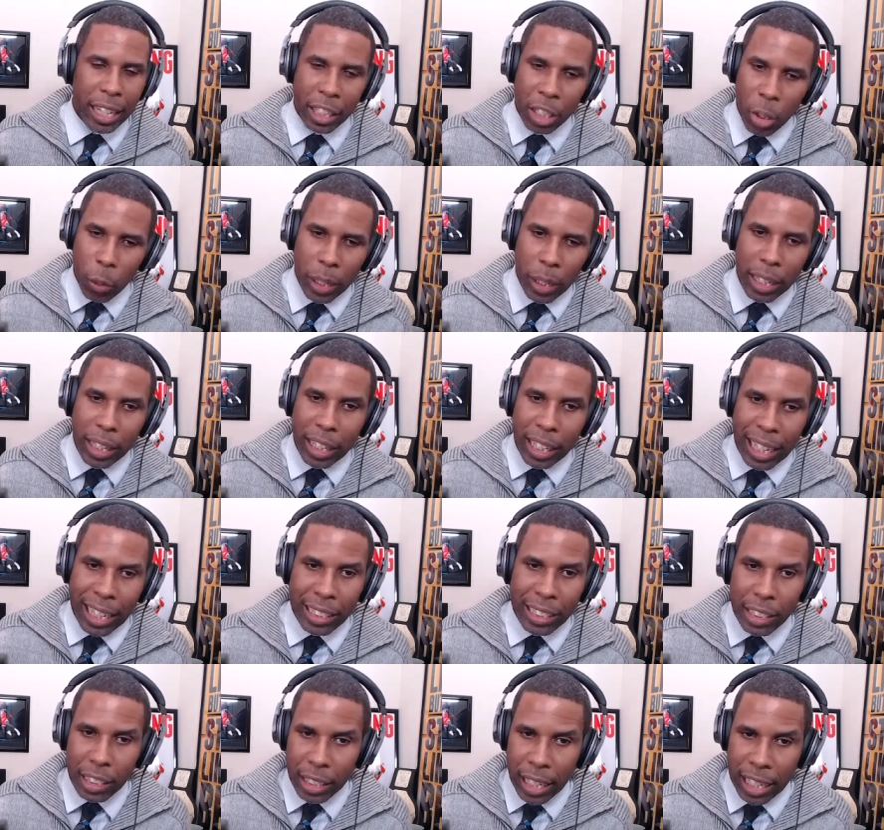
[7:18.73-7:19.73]
you know what,
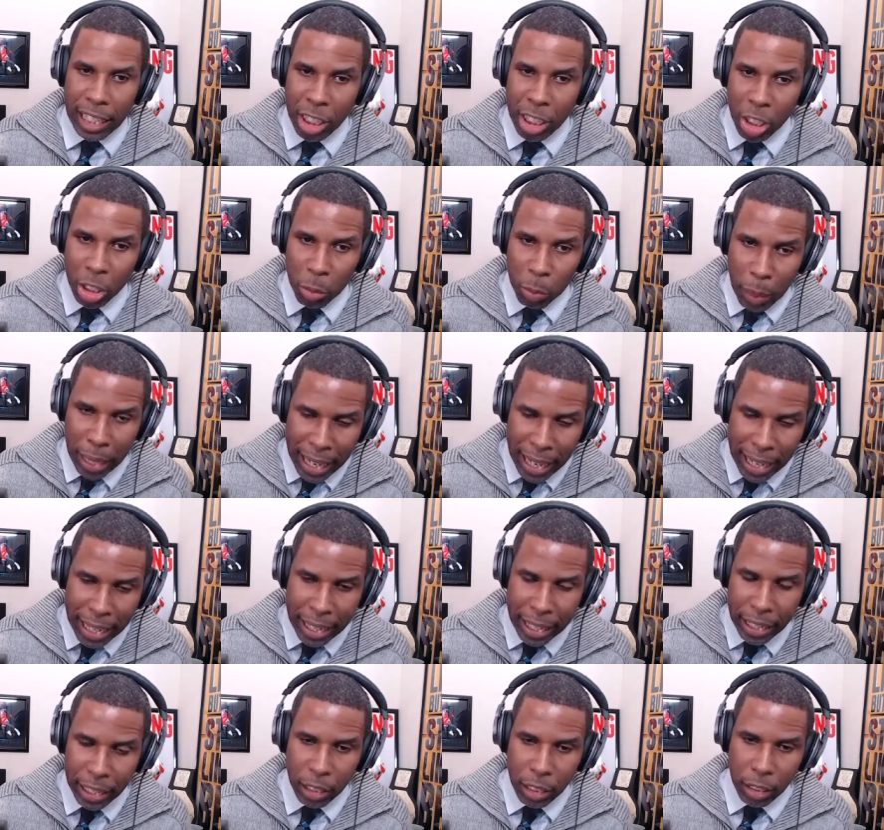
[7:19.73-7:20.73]
let's
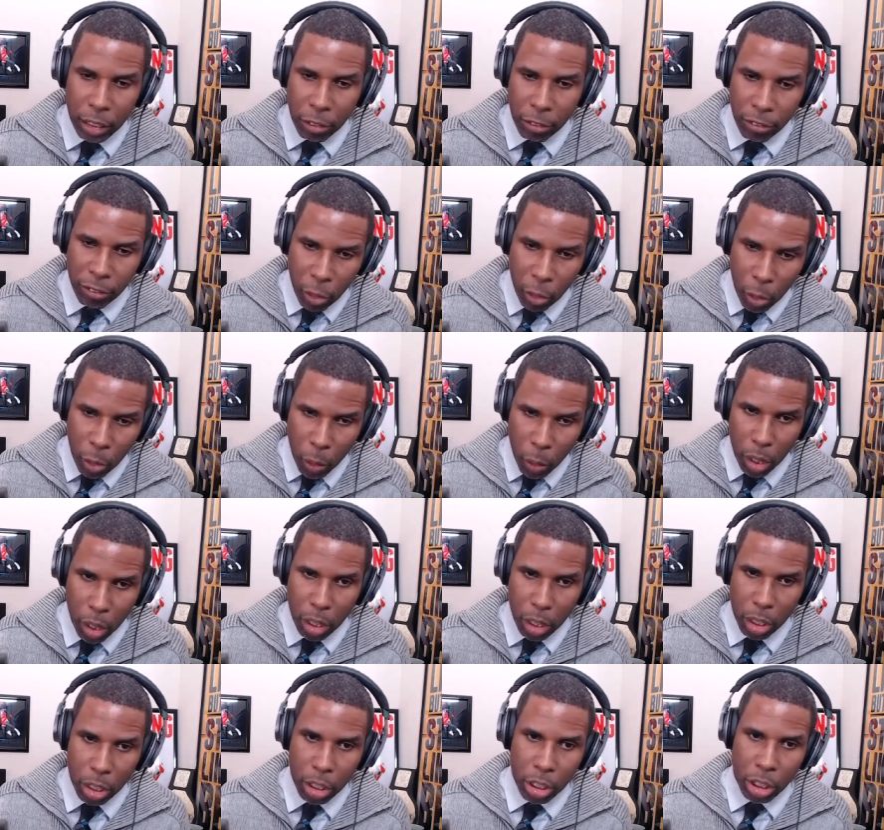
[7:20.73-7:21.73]
expand to
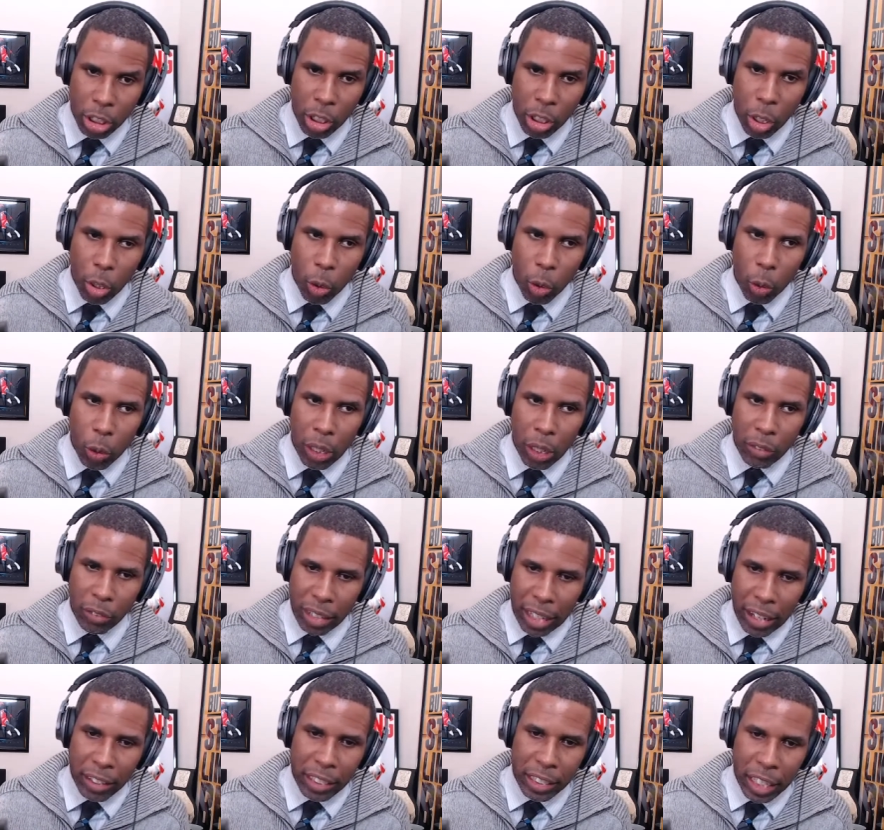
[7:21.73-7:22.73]
4. So if
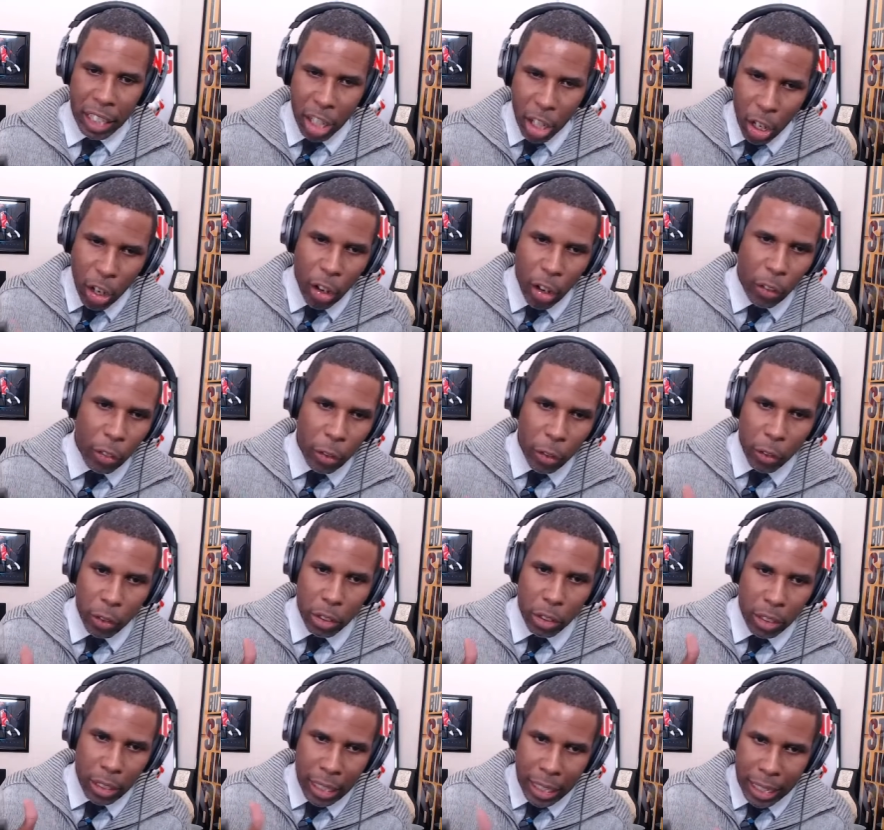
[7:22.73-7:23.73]
there's that
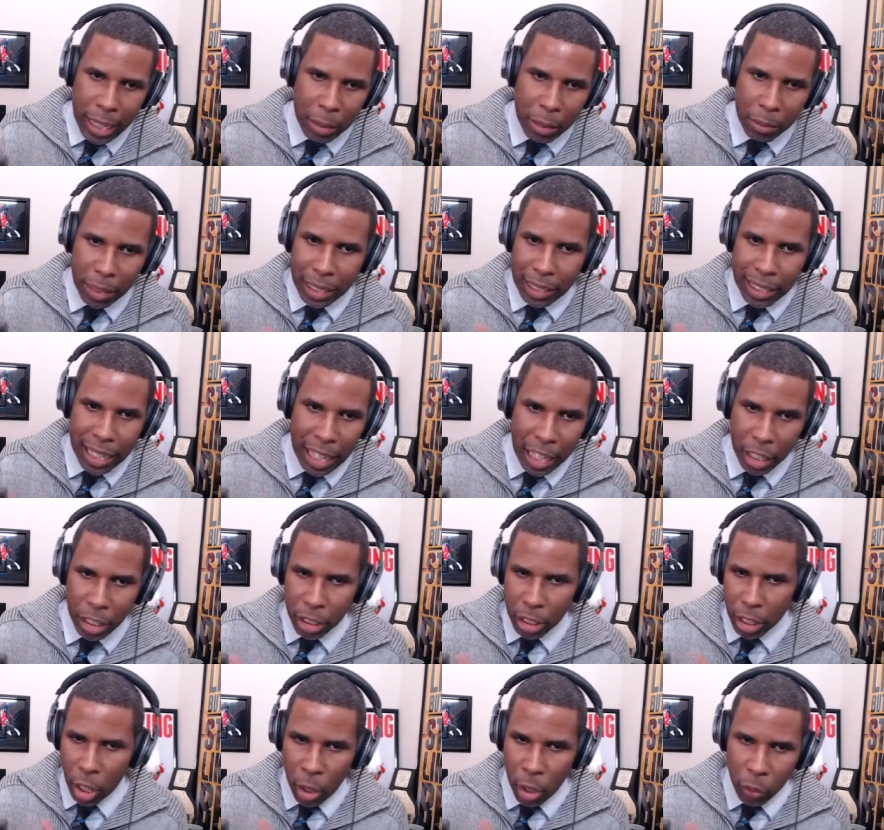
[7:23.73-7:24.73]
other team that's kind of
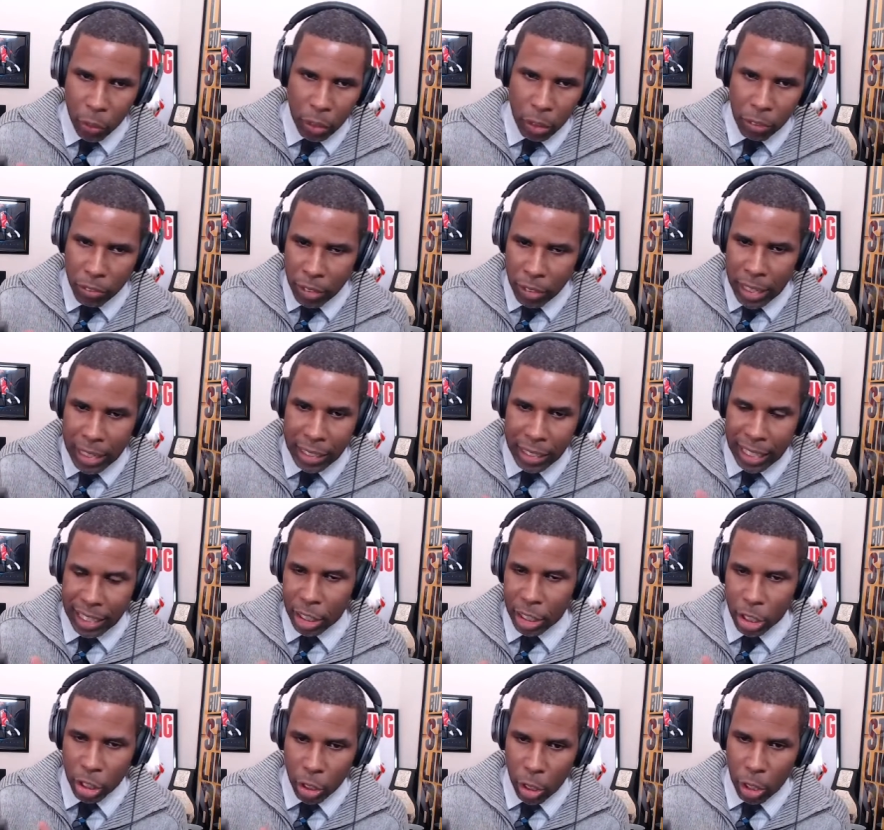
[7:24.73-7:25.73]
on the fence that's
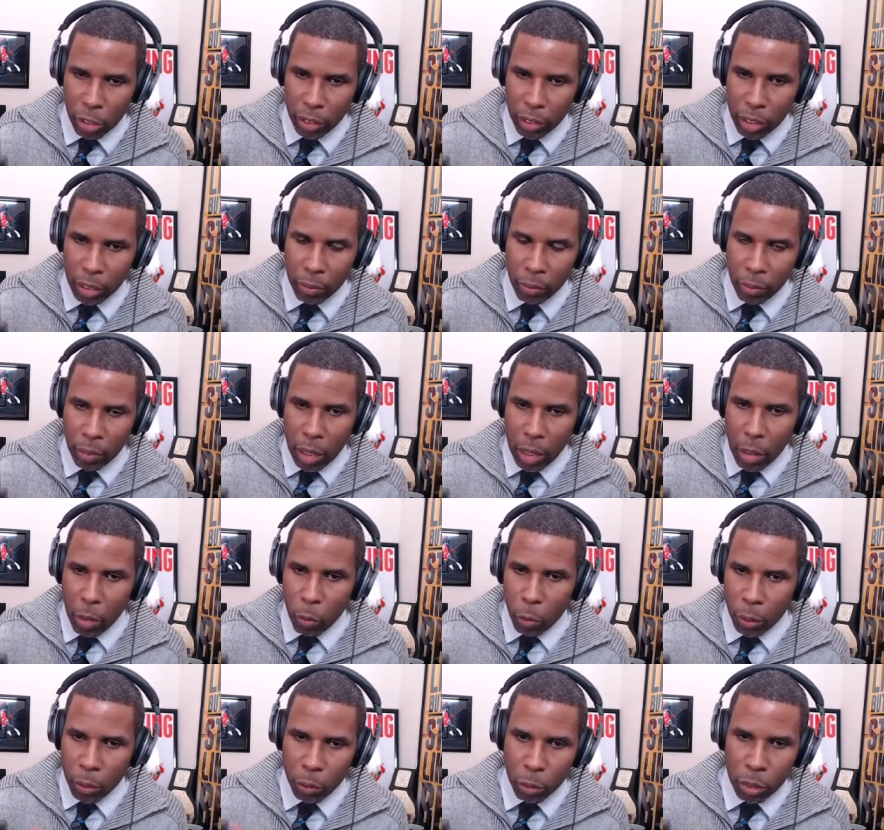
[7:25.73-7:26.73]
deserving,
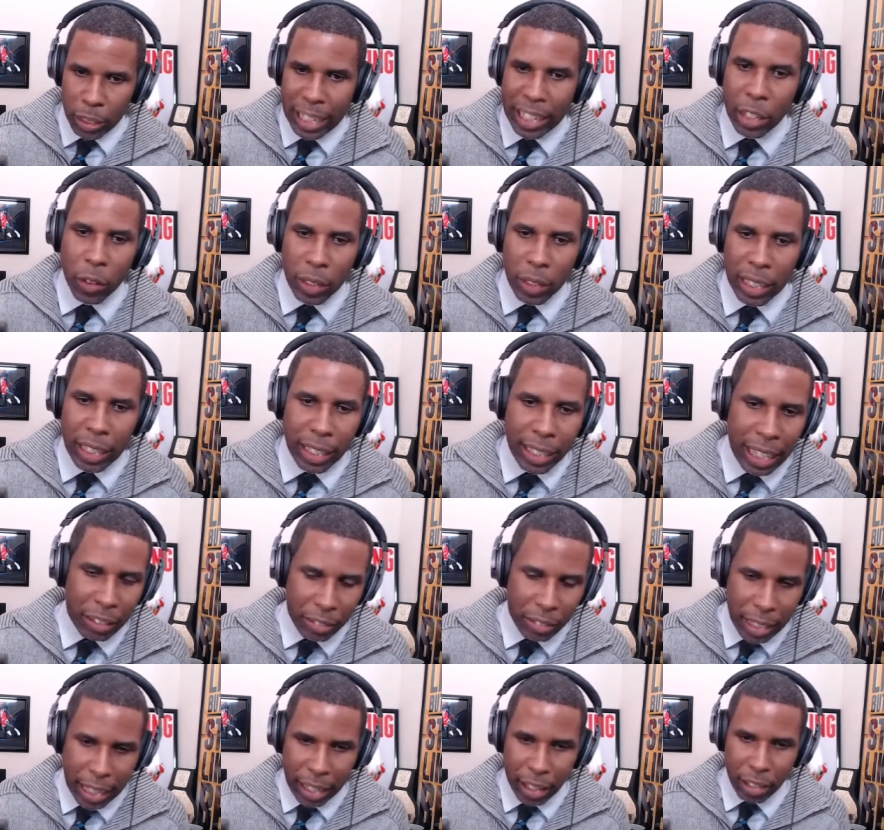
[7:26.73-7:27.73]
they don't get
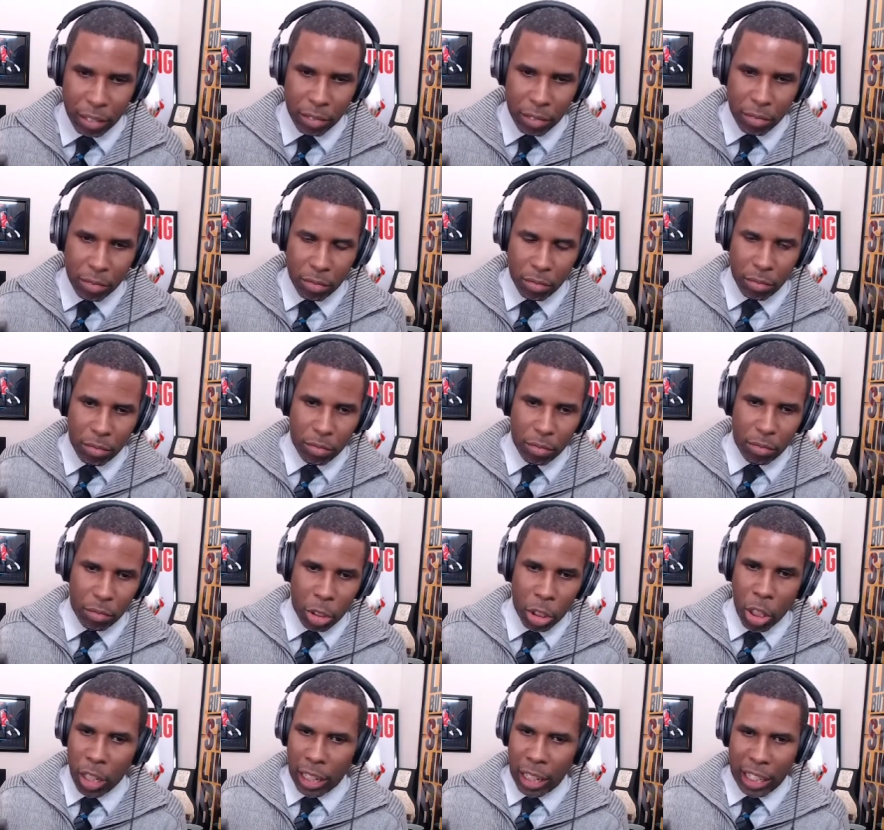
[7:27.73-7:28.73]
left out.
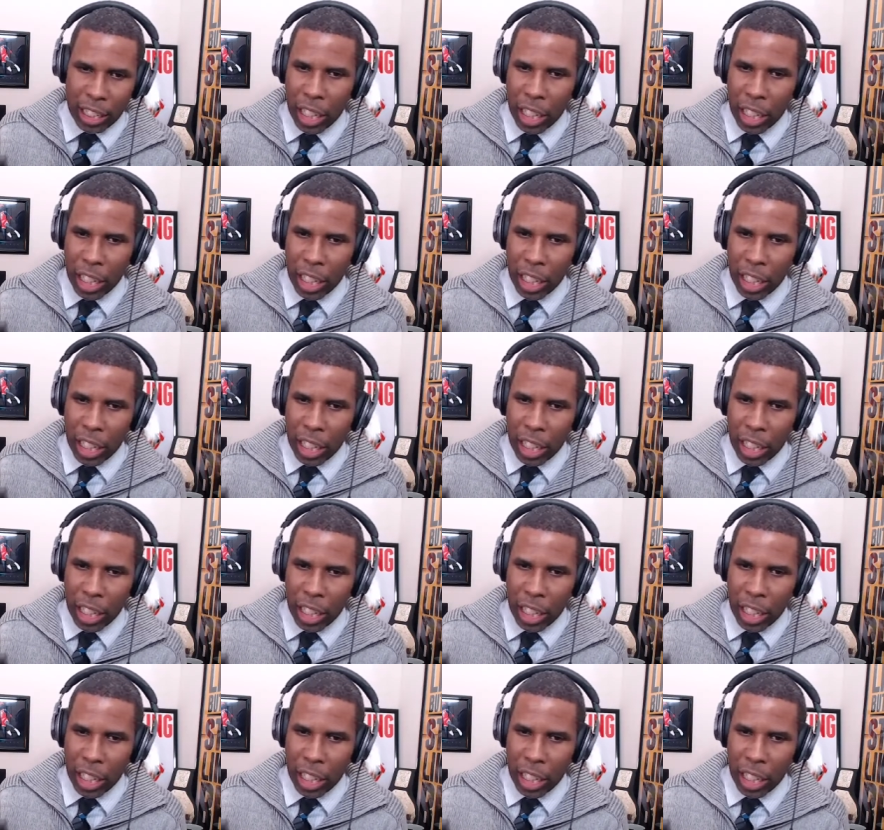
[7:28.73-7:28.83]
Like